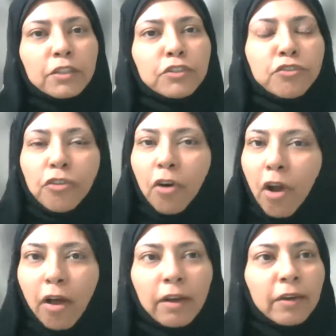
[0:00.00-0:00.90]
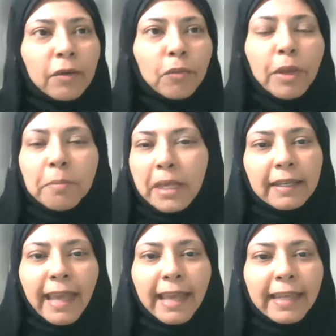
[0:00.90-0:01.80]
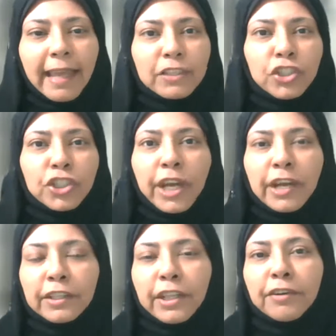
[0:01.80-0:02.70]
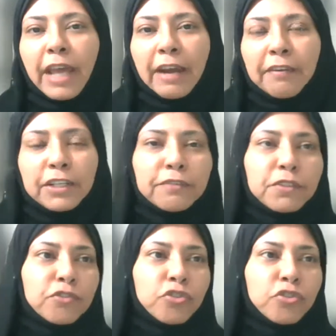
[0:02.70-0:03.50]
strong women and share their narratives of